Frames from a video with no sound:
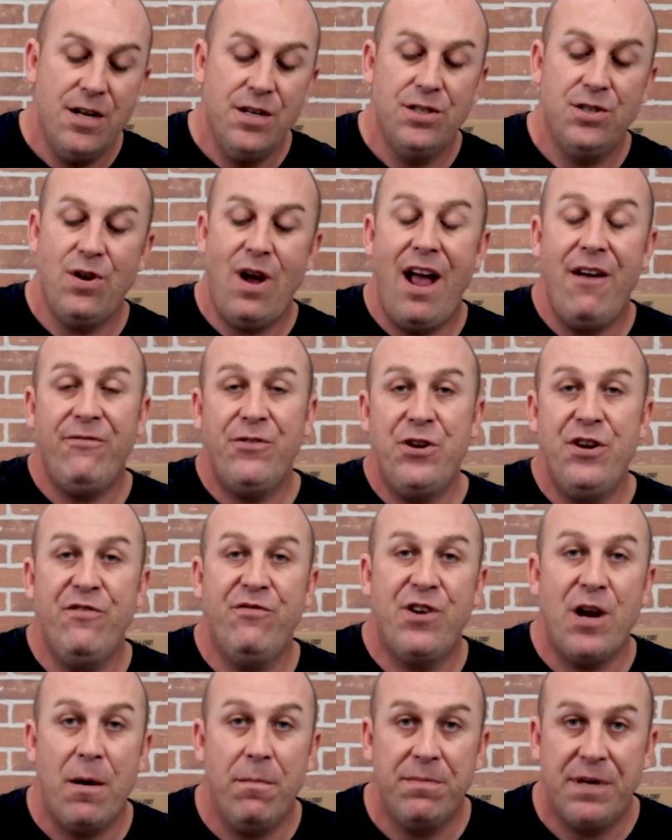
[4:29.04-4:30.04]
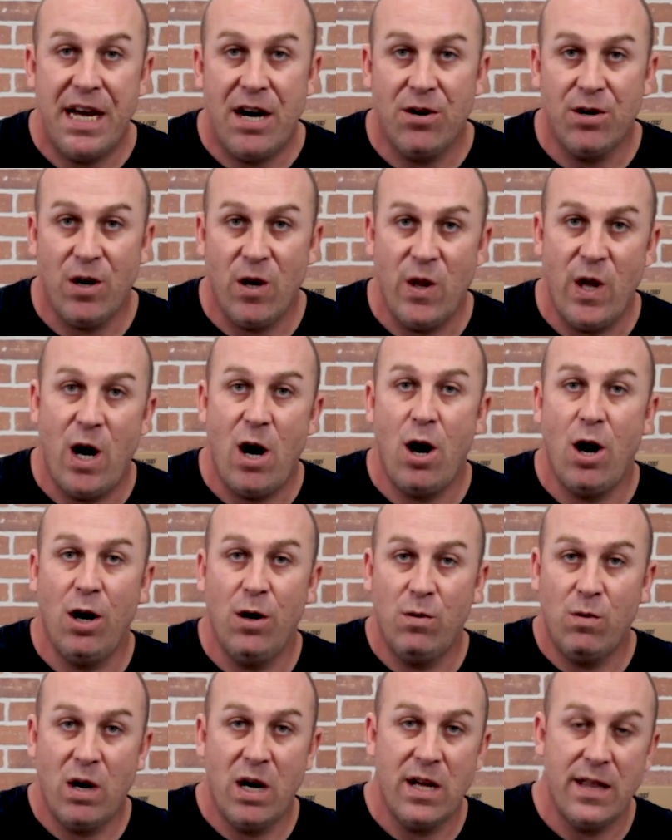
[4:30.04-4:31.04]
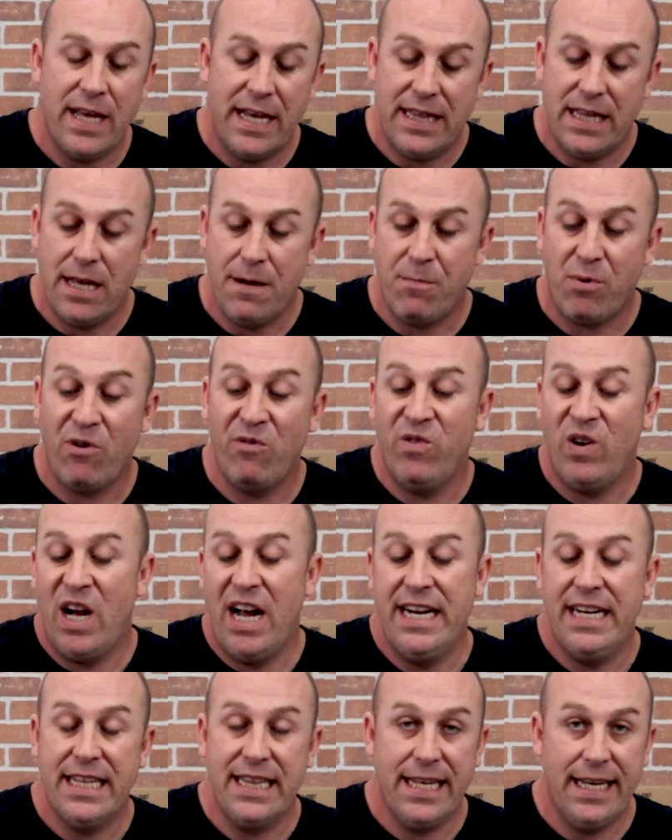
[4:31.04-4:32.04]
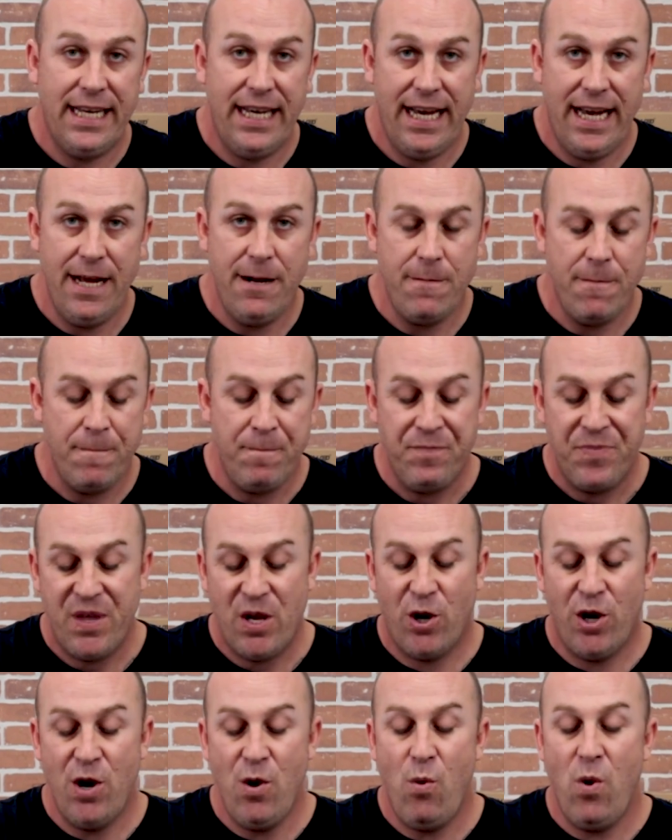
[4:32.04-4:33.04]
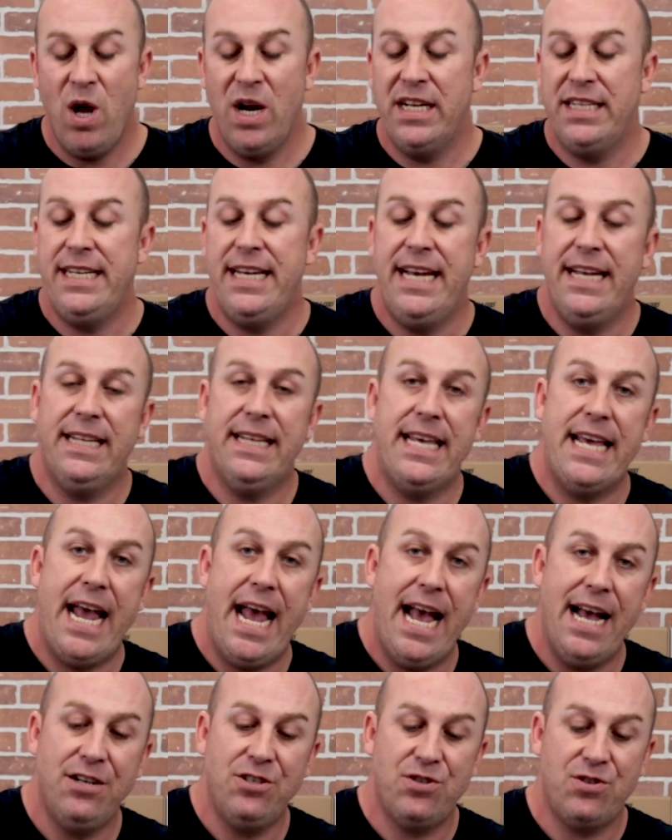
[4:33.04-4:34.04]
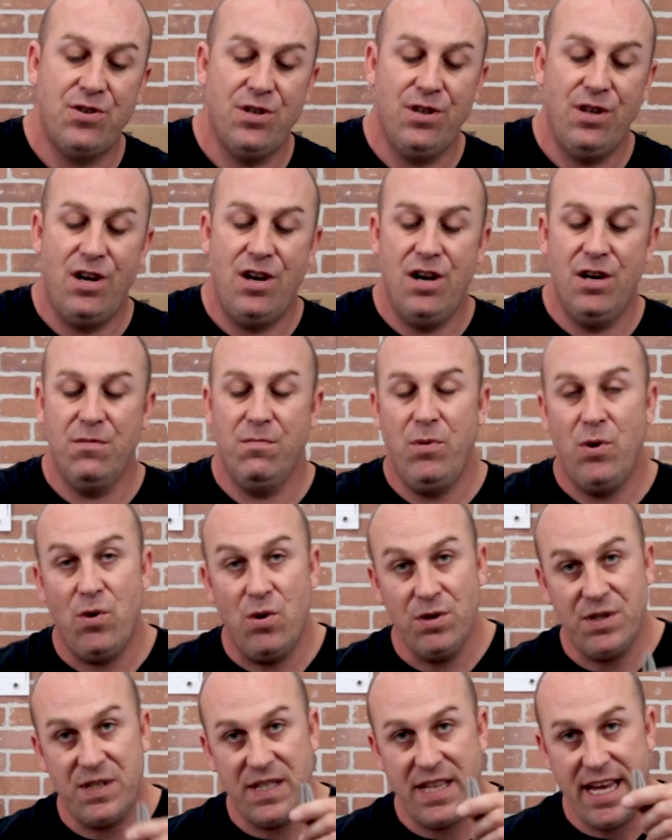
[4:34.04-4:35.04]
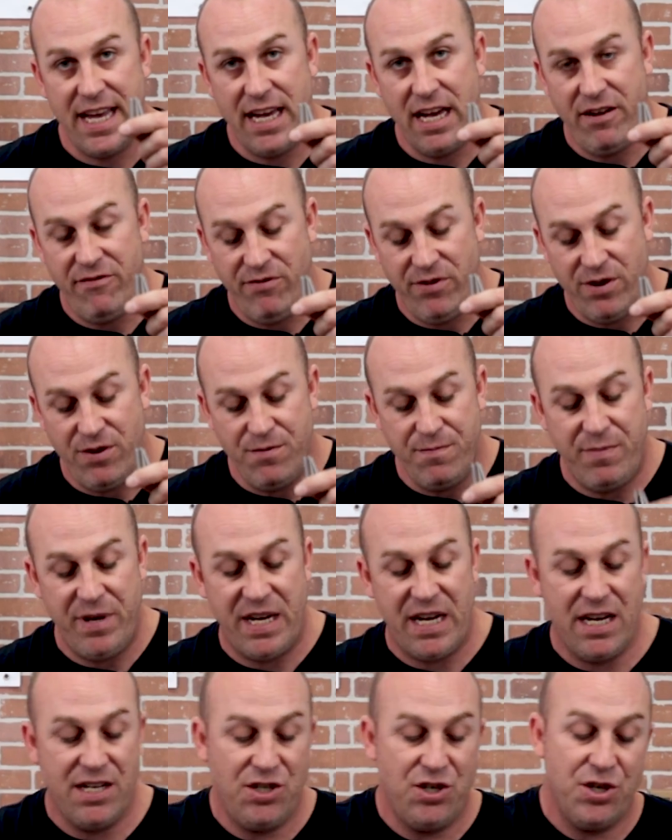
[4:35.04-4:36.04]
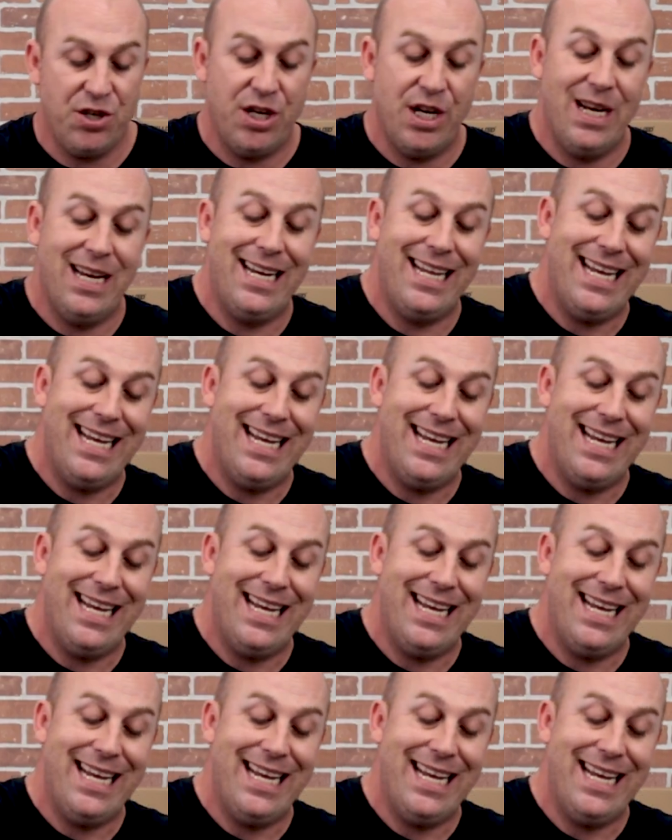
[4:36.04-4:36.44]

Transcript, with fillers: So after you've dumped out all the hardware that they provide in the kit, you're gonna to wanna to take the extra long bolts they give you because you're gonna